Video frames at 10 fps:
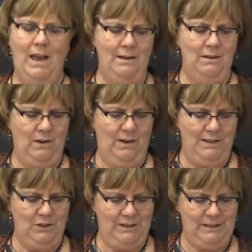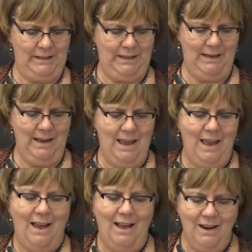unconsciously,
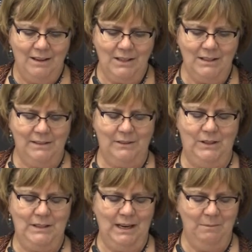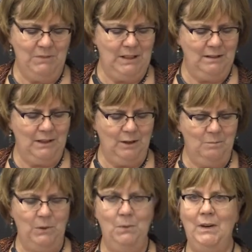artists are attempting to
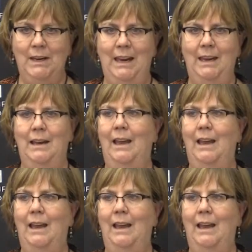communicate